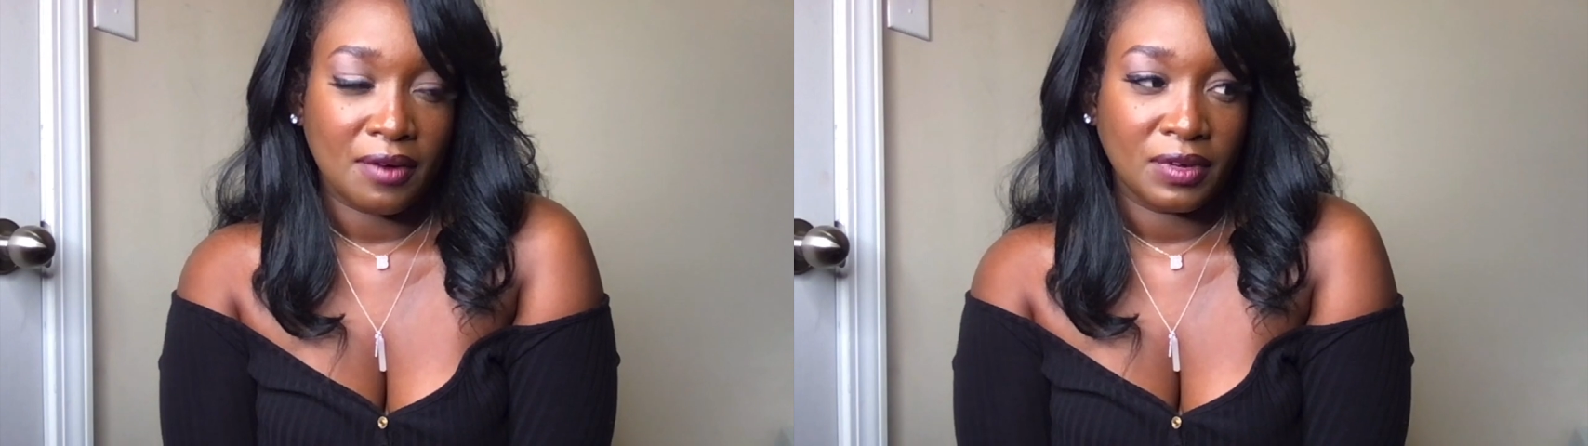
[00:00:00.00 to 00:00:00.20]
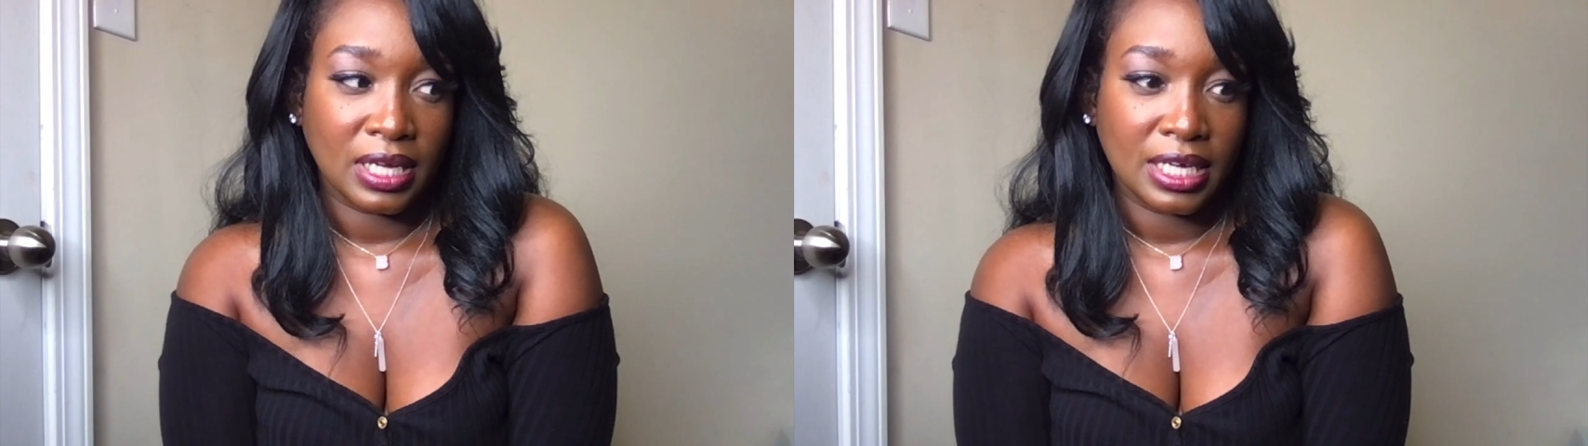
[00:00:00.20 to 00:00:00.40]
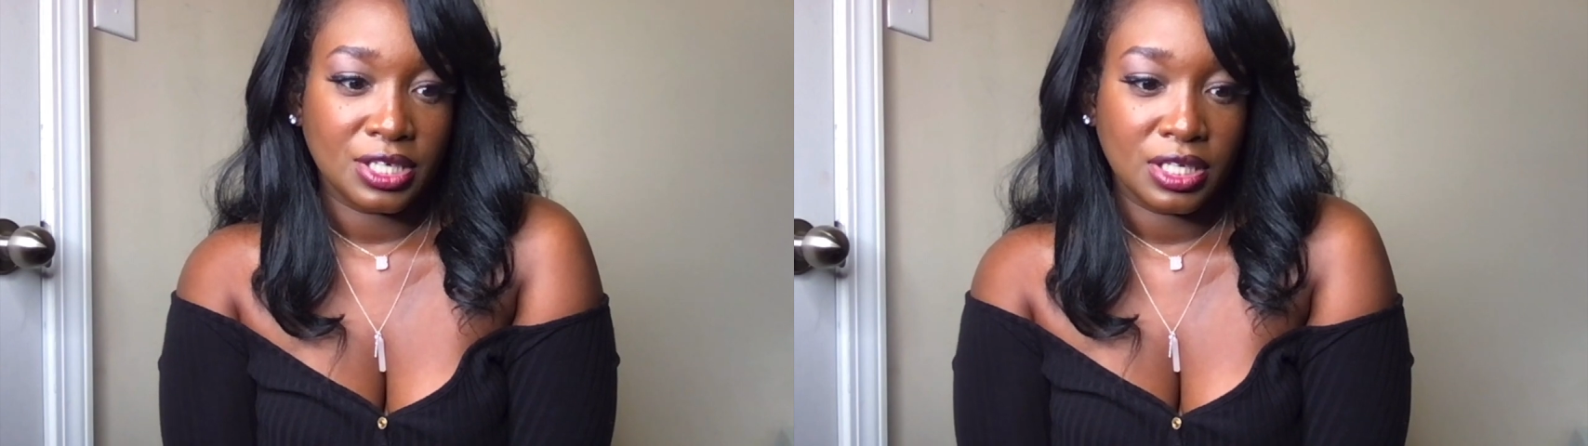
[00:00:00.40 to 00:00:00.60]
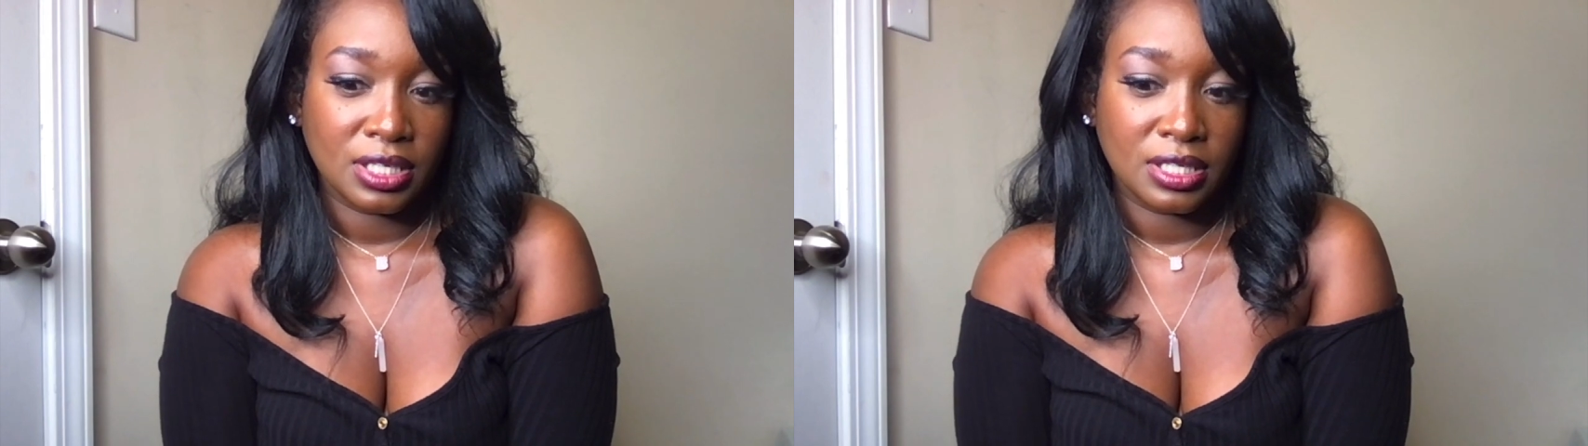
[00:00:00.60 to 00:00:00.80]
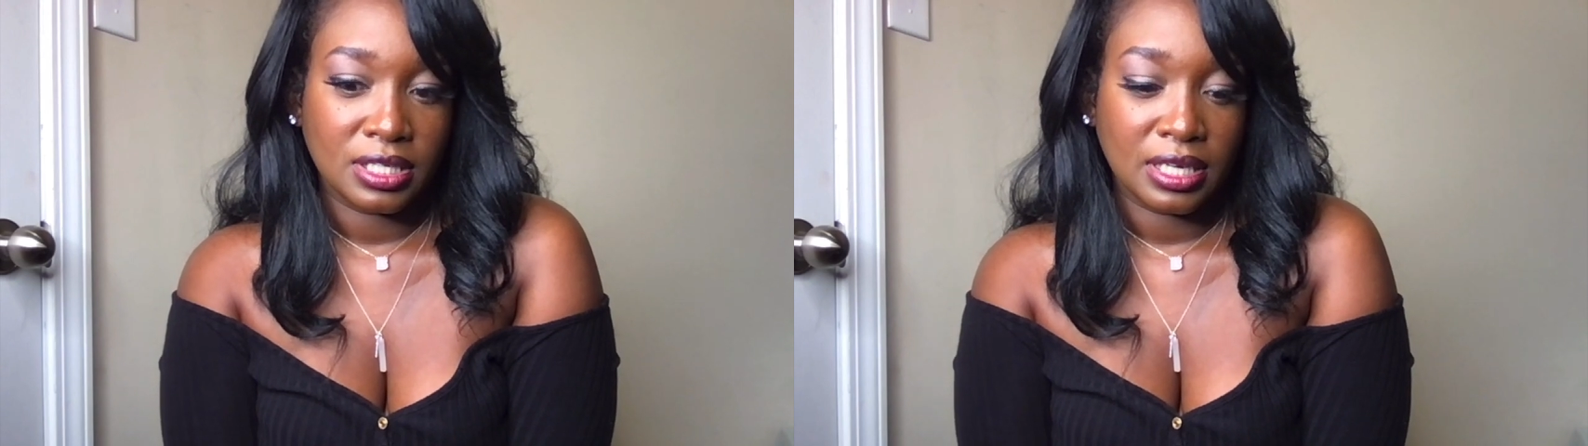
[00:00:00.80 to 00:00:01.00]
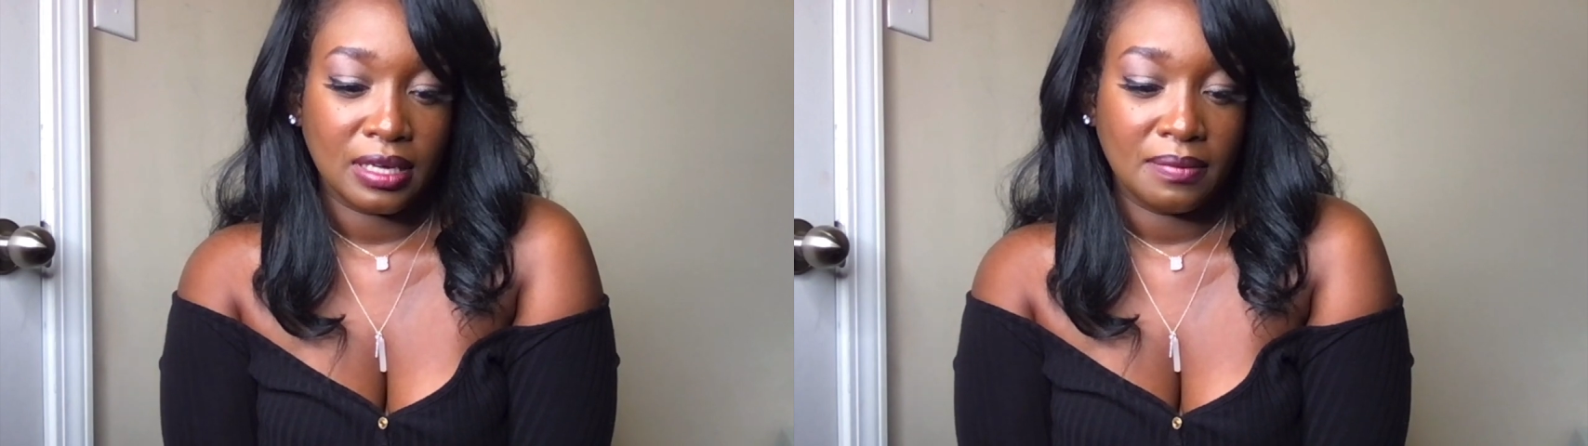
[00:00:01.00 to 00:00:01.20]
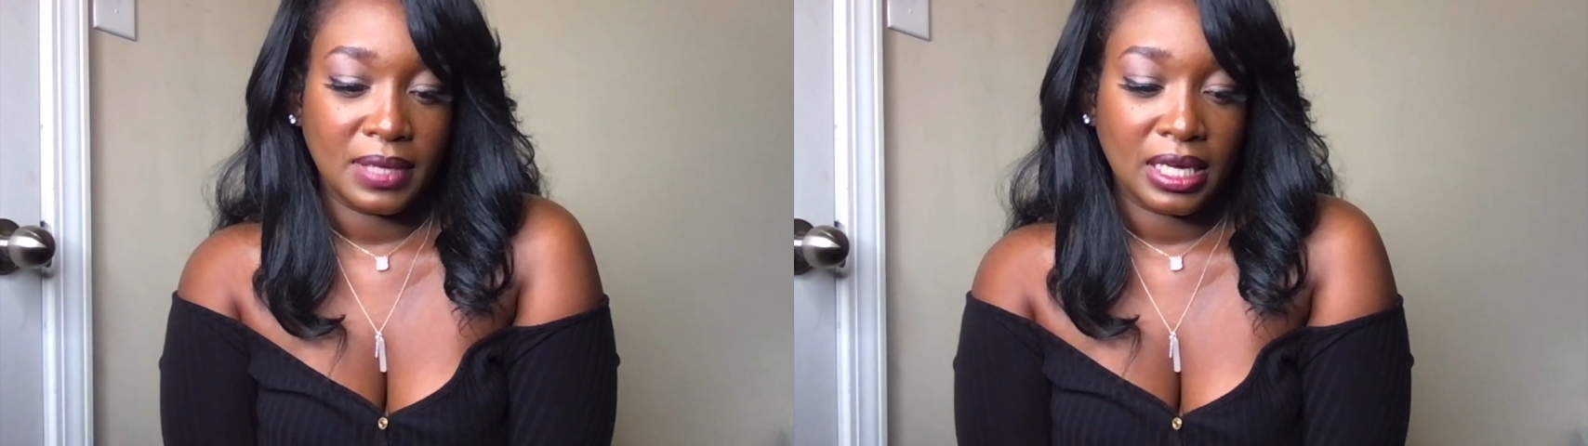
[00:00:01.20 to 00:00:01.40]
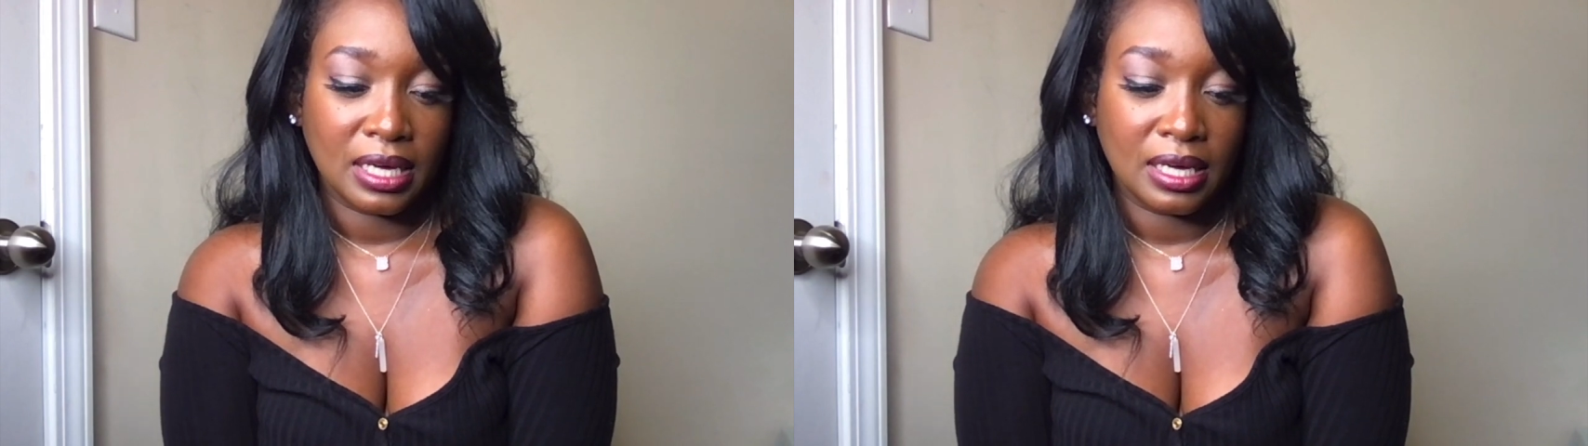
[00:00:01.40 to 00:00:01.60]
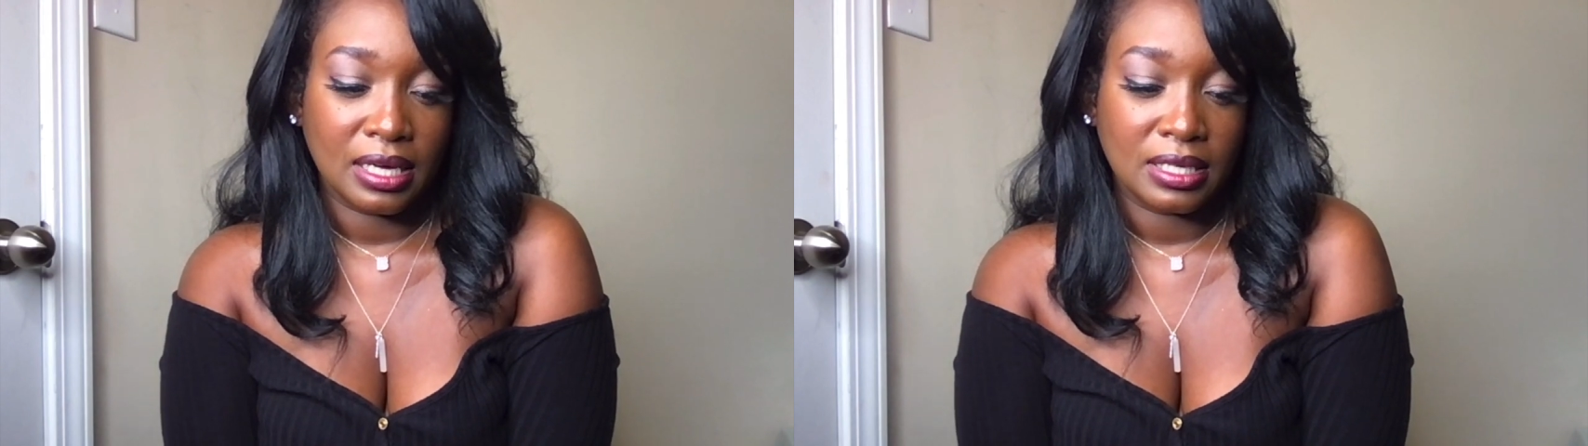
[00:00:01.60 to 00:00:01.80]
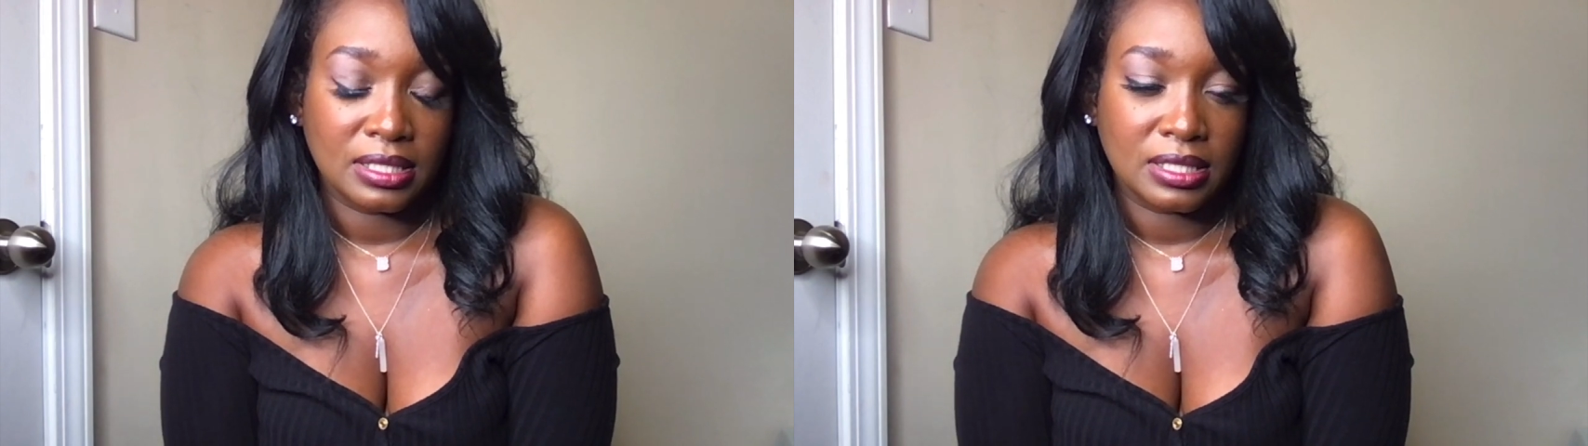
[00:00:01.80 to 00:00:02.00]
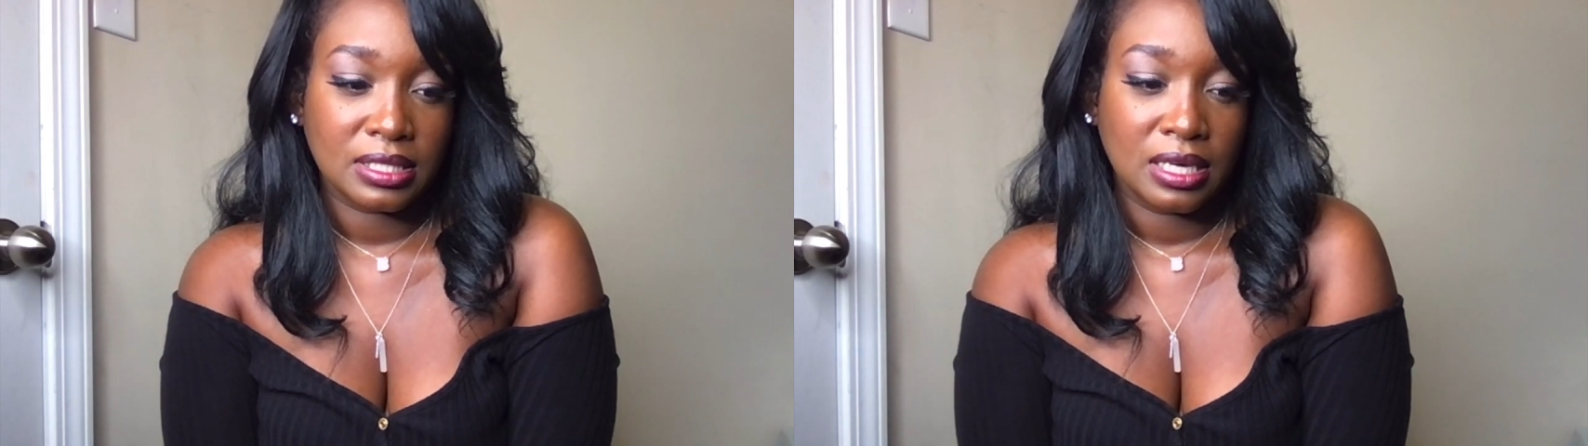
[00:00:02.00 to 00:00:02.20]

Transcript: relationship, because